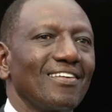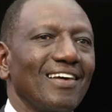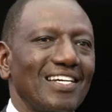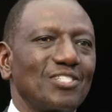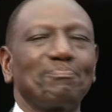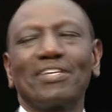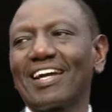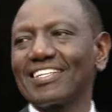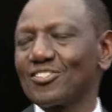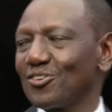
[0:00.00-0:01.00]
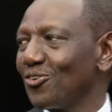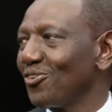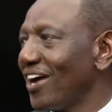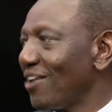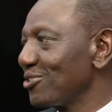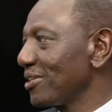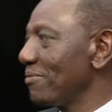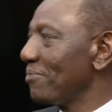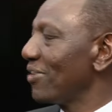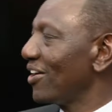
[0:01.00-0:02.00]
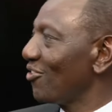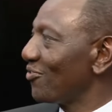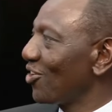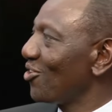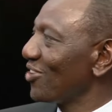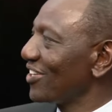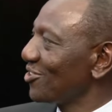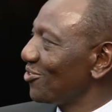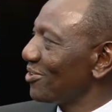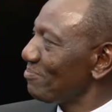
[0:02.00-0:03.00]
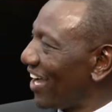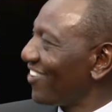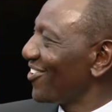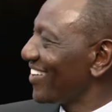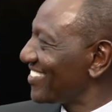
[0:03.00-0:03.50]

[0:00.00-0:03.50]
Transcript: I speak as though I was a member of the Congressional Black Caucus.